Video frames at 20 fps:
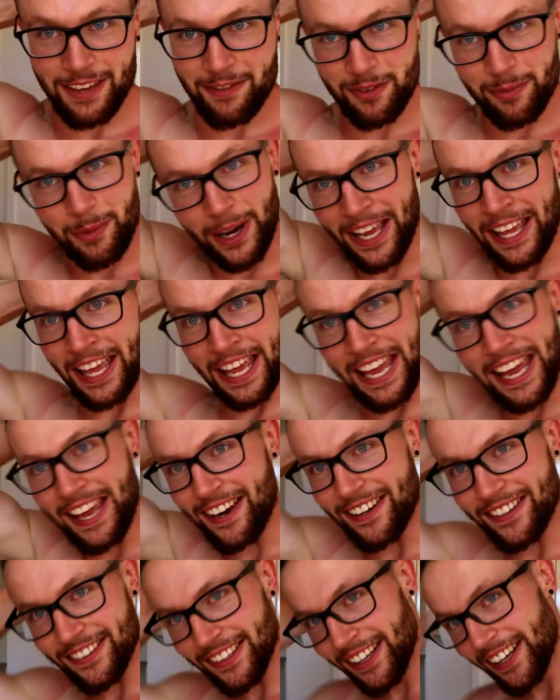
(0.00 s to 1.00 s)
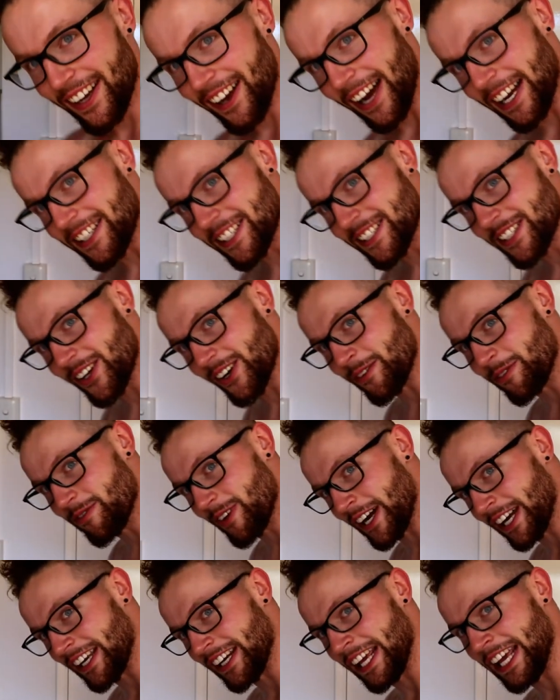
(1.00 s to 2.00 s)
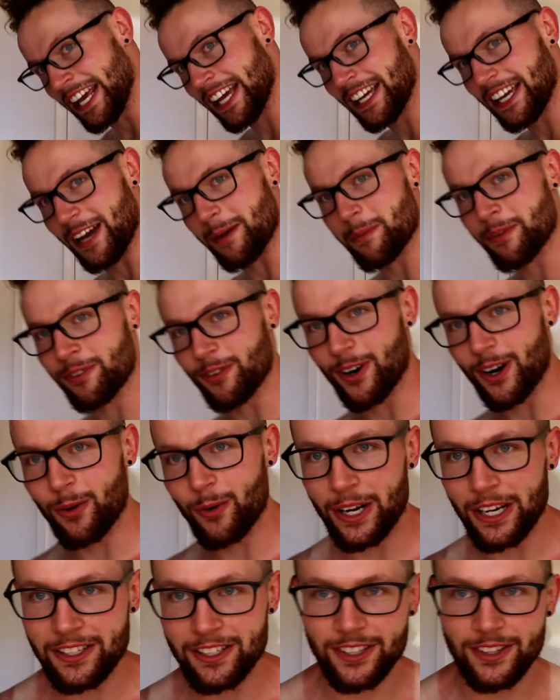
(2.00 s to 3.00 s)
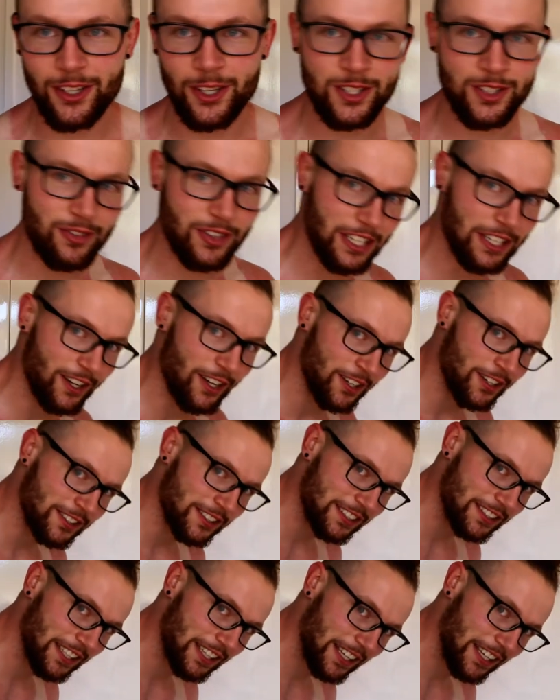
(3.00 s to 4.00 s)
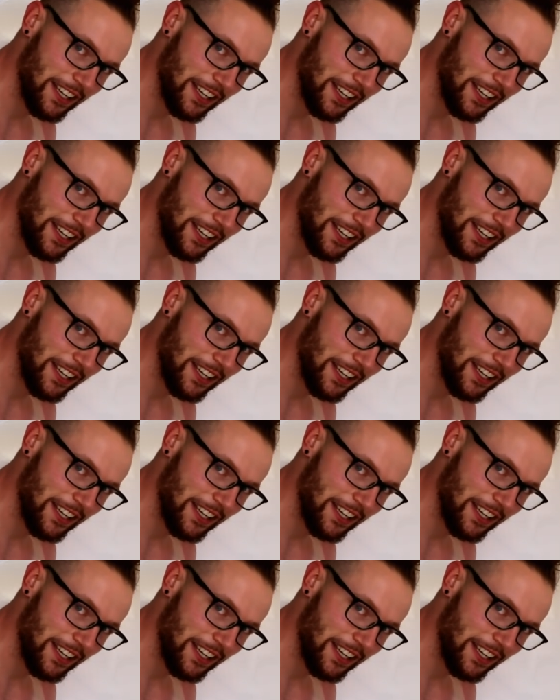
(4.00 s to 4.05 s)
even my head. I just got a fucking haircut before I went and did those videos,